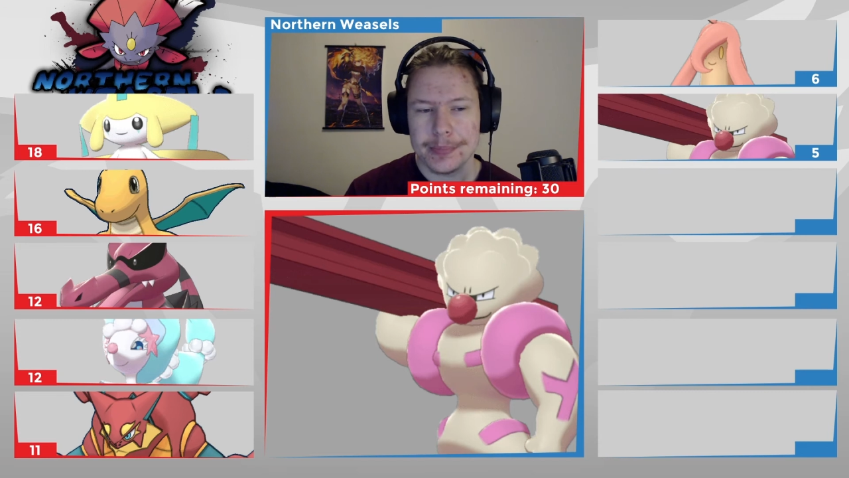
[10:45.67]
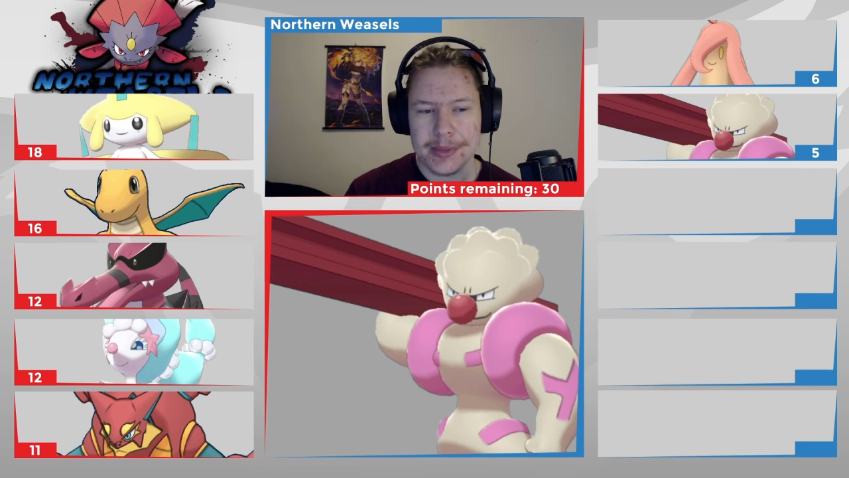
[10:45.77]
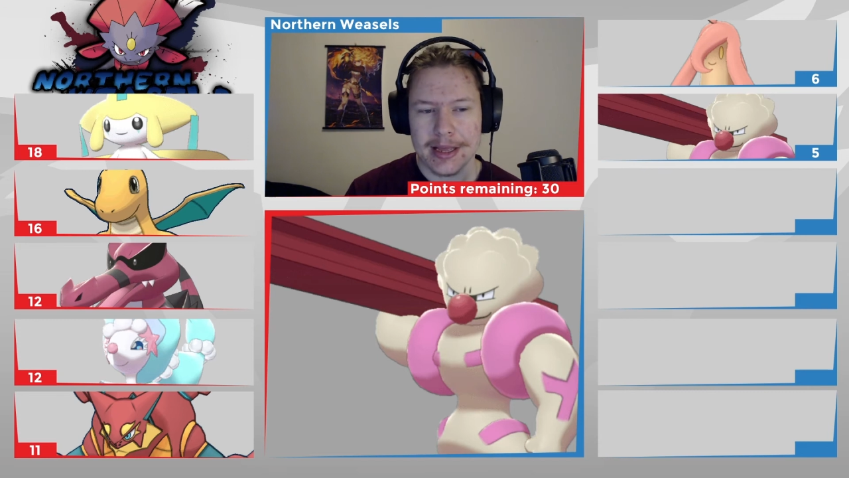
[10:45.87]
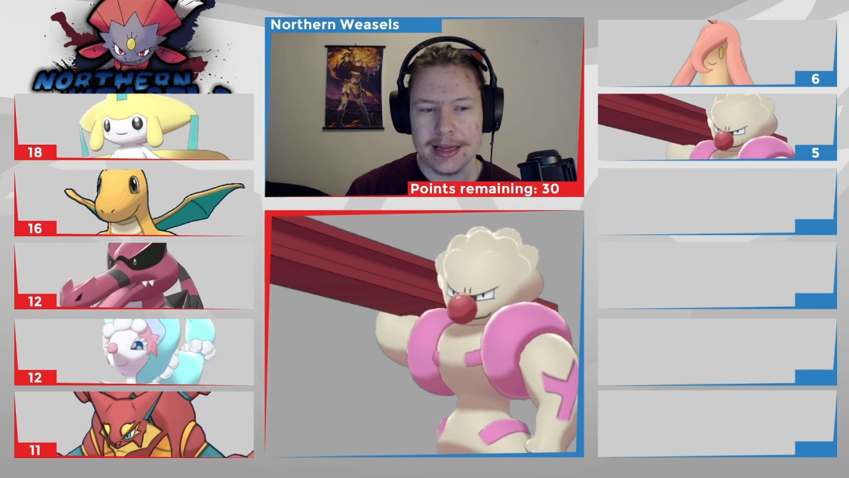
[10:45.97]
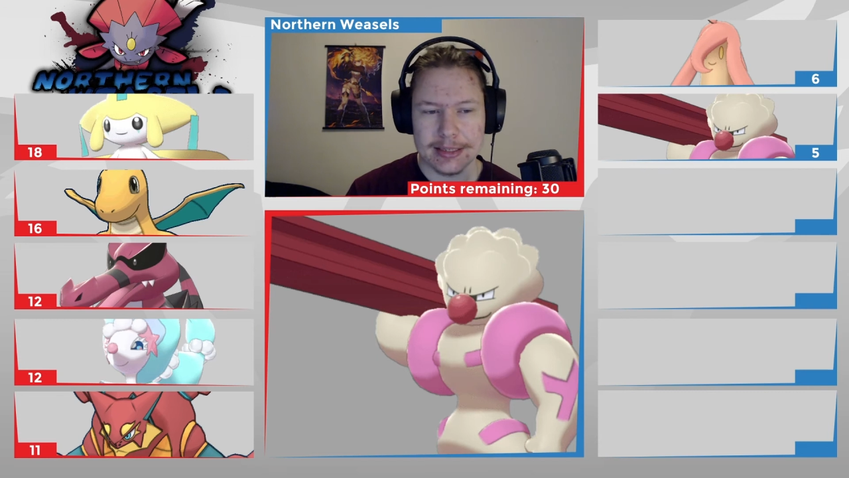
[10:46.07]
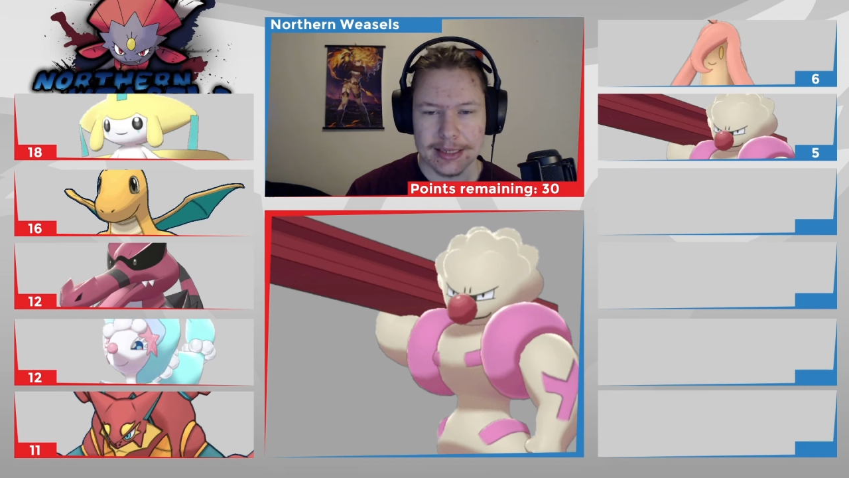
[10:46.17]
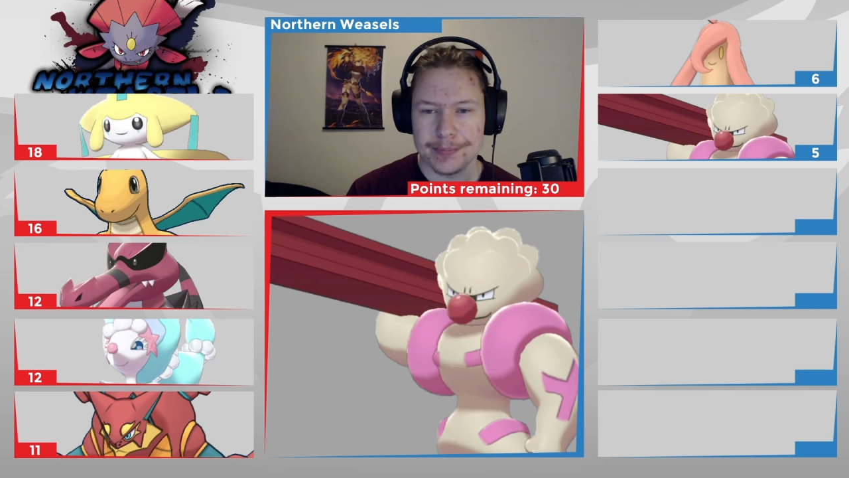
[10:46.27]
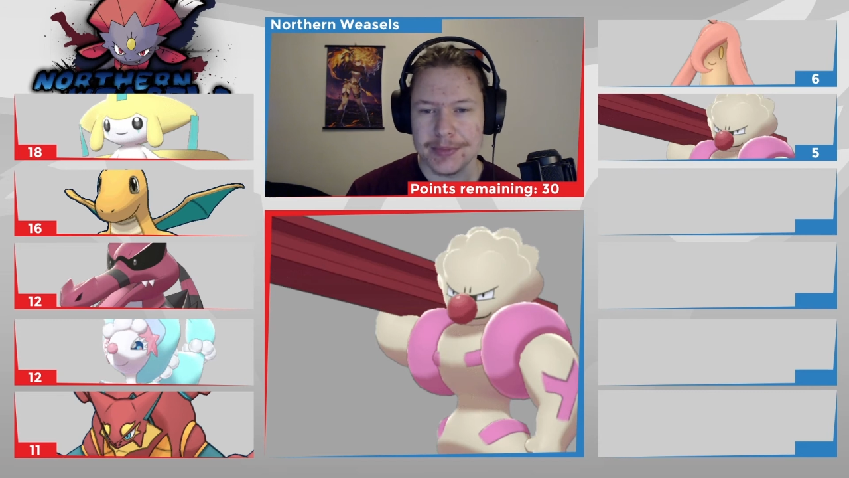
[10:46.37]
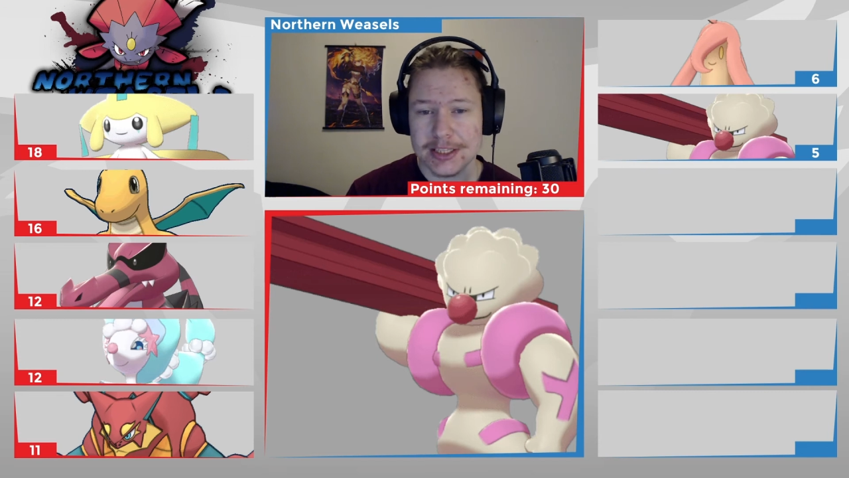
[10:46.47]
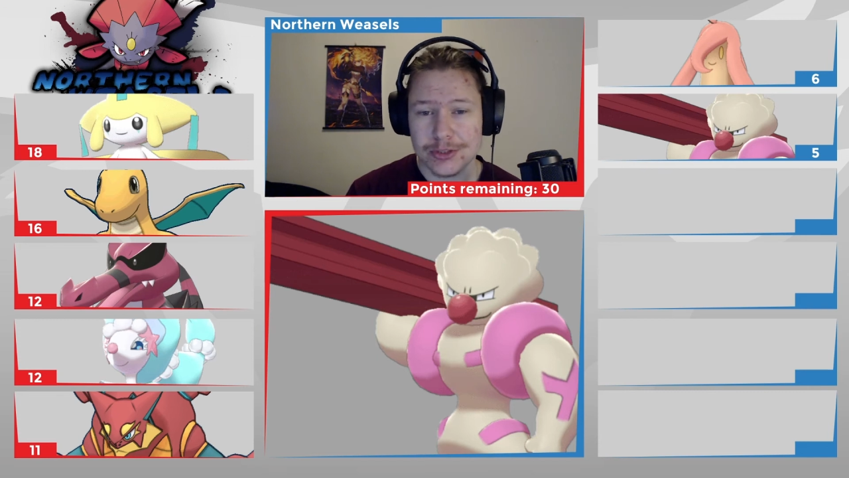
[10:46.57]
And yeah,
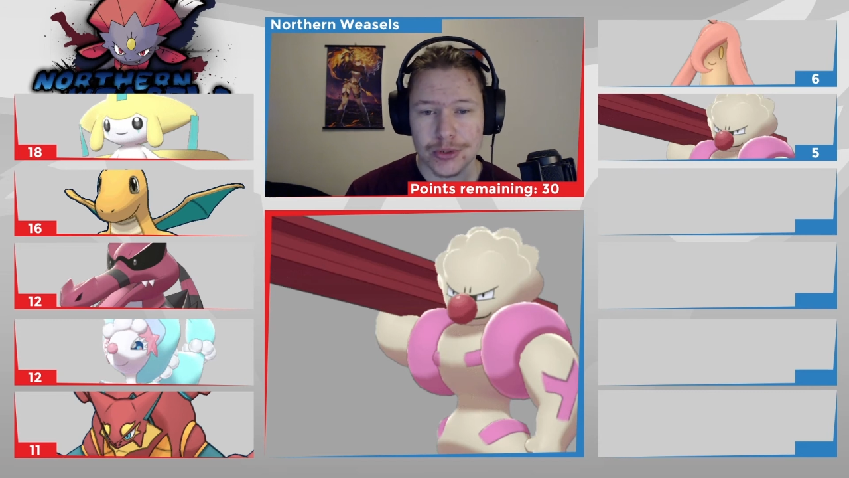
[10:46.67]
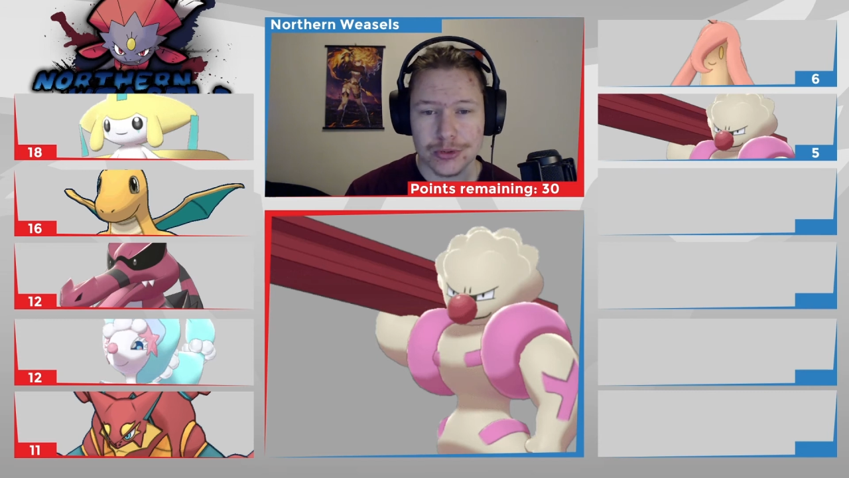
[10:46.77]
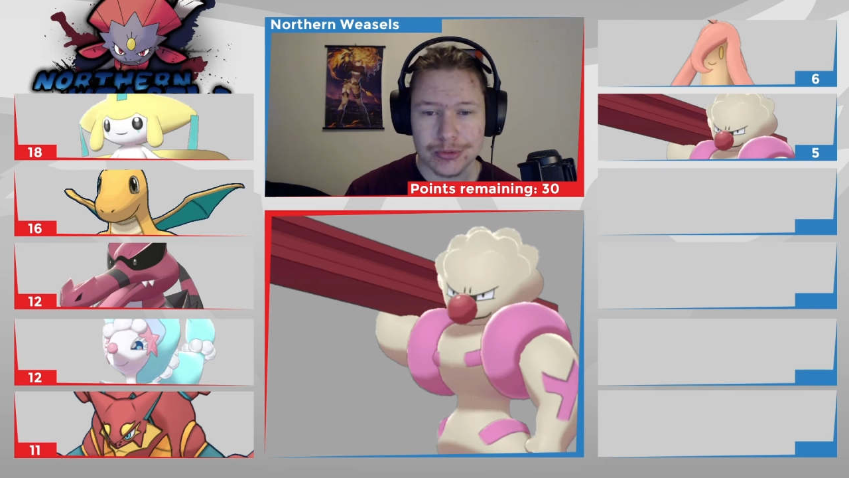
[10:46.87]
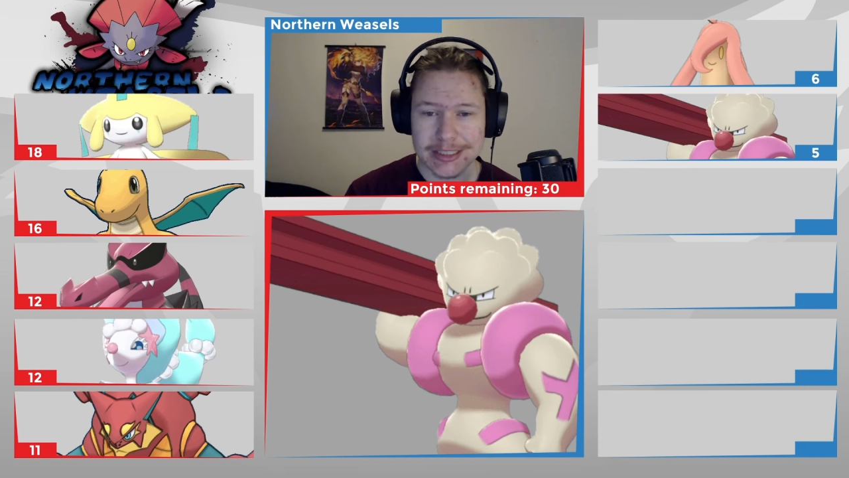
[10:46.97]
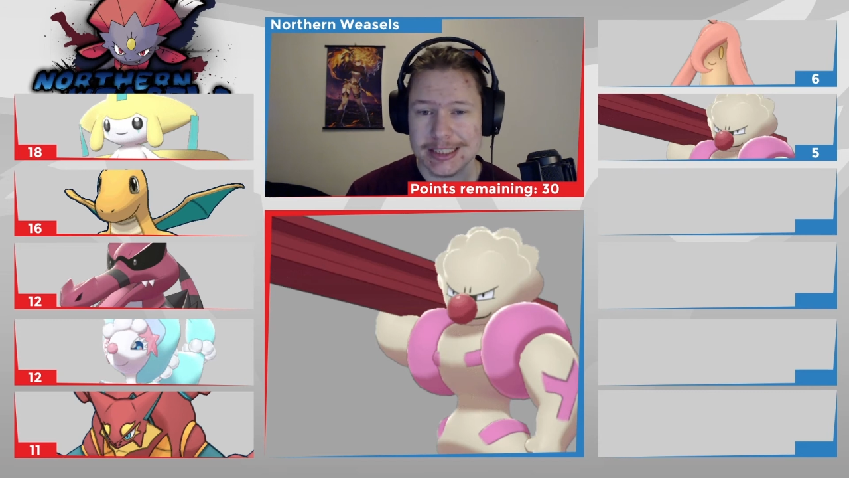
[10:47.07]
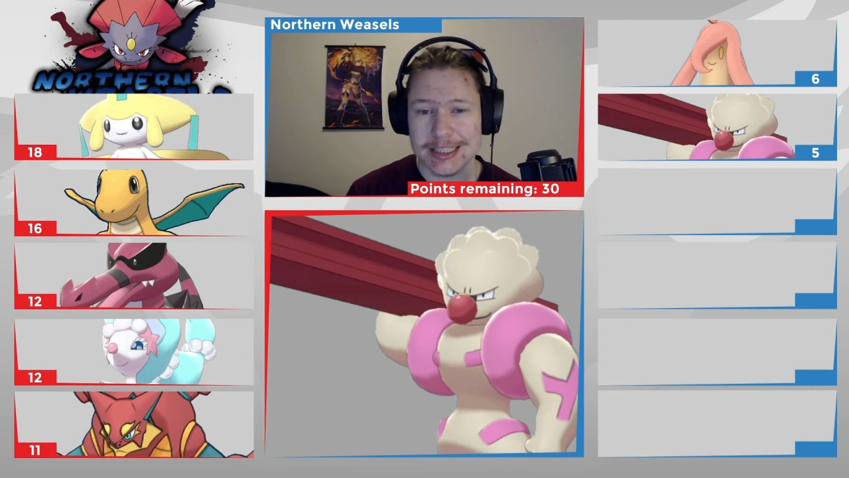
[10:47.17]
it's rock resist,